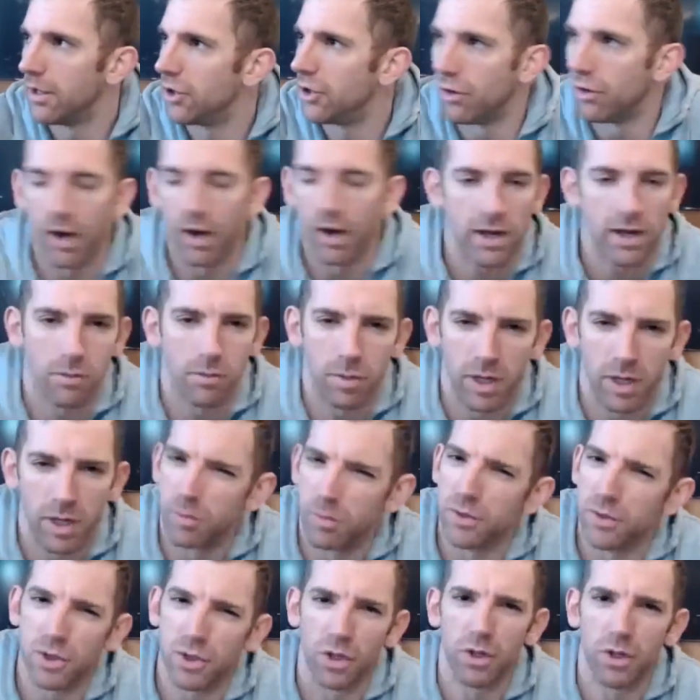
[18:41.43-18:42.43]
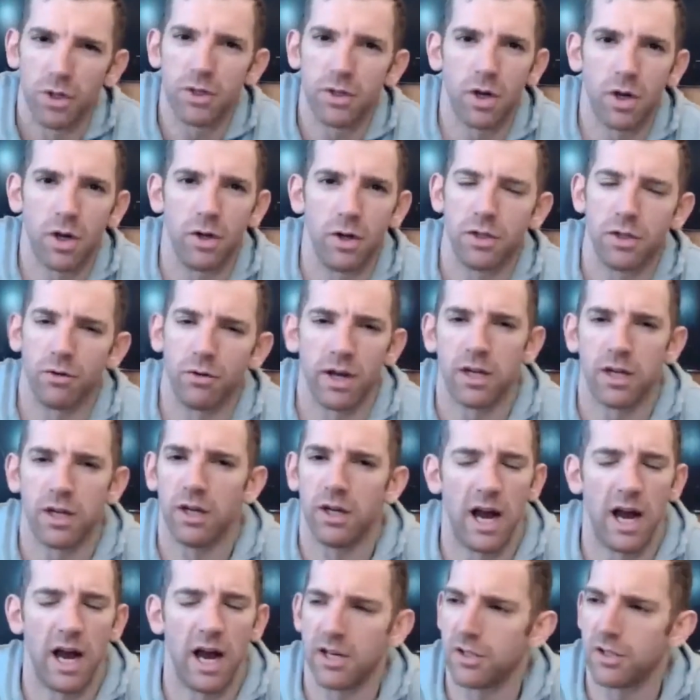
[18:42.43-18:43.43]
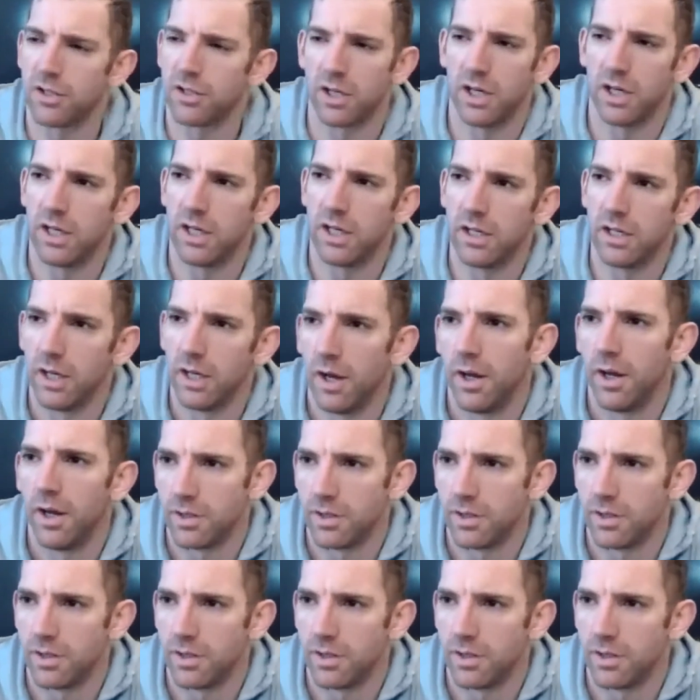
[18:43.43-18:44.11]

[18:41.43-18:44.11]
do you reckon people should, or do you reckon actually,